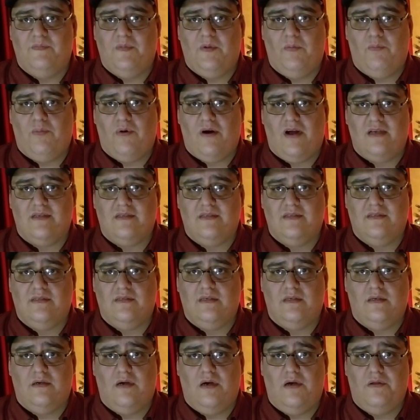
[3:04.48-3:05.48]
the prices
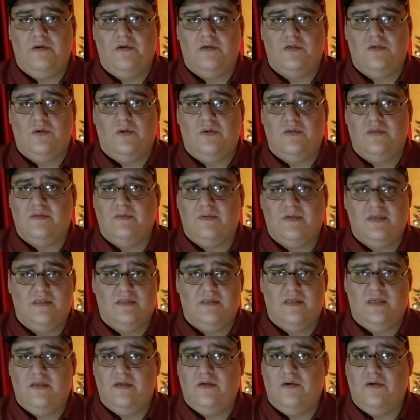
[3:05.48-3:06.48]
on all their toys because
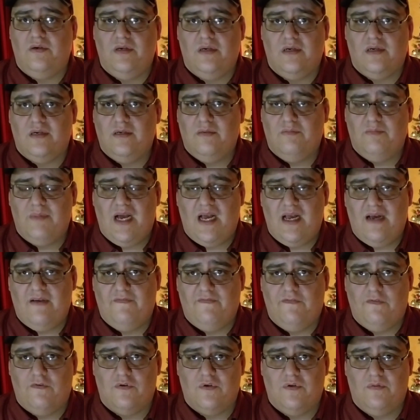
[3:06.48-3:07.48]
they know you're gonna buy it
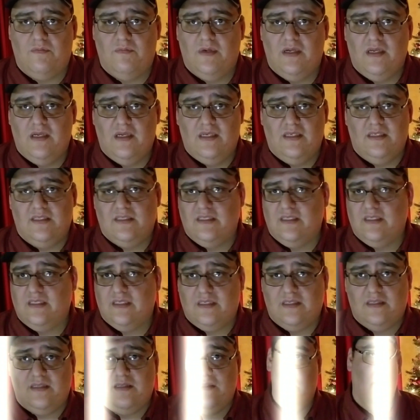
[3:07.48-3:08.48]
for them. Remember
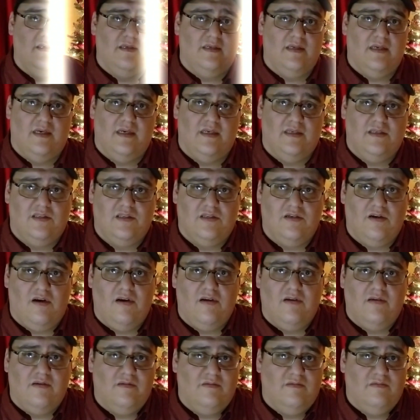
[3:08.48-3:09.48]
just that
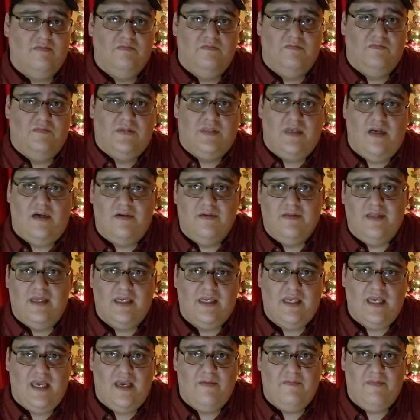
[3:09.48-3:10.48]
Shark song
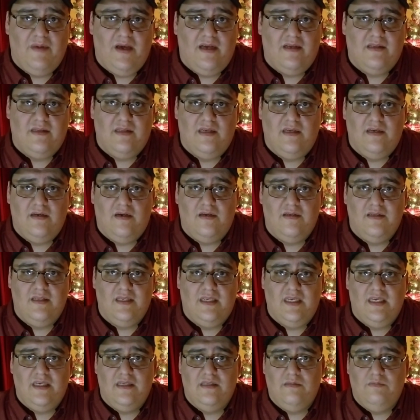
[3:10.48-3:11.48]
that came out that all the
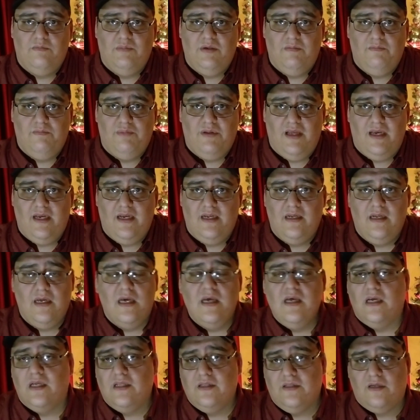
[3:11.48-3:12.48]
kids have been playing?
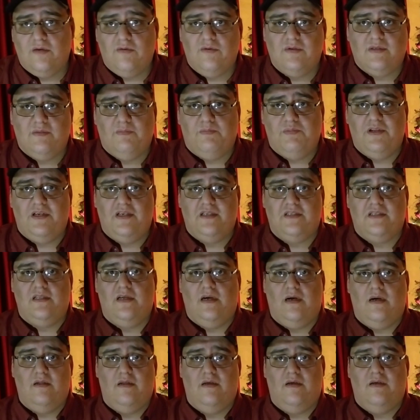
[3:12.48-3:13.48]
There was a plush
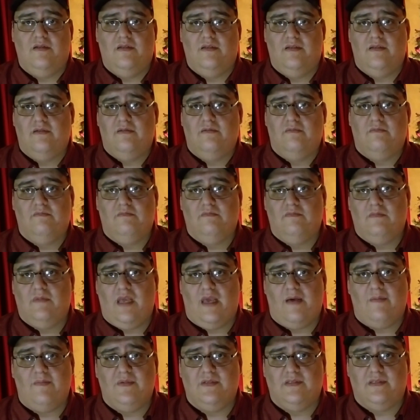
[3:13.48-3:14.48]
doll on
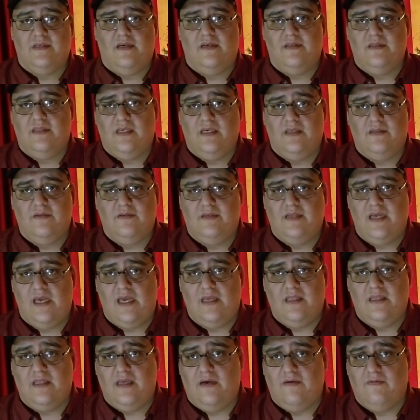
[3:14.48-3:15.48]
Amazon the other
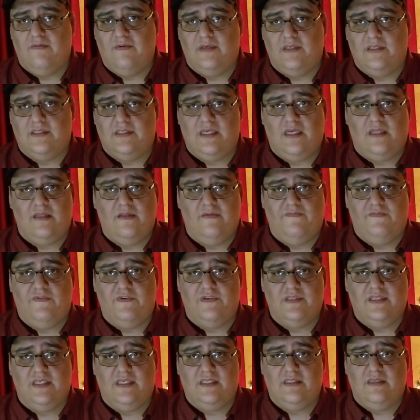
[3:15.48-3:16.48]
day that was selling for
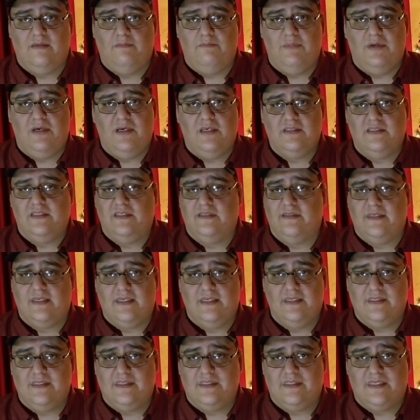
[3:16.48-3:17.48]
$60 just
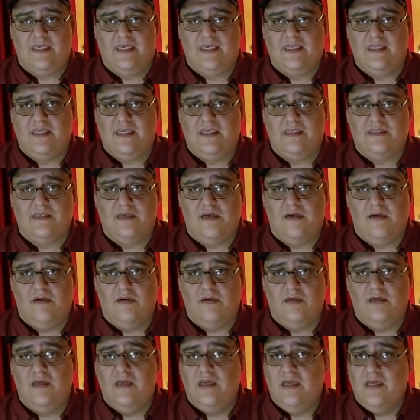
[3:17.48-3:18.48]
because it sang that
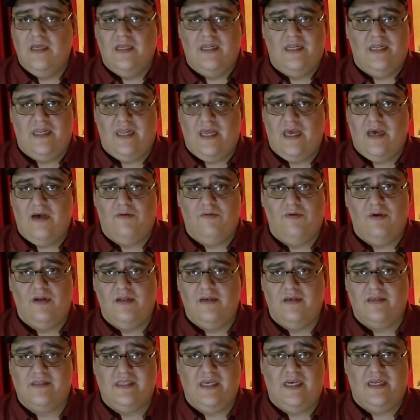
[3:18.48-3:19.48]
song. Now we
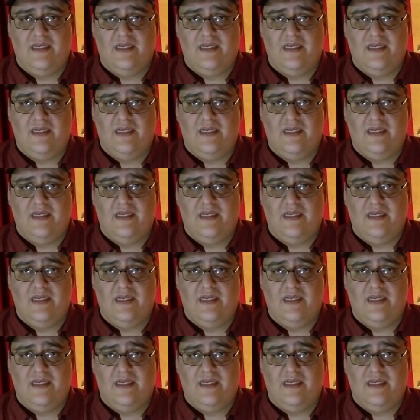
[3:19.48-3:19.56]
looked at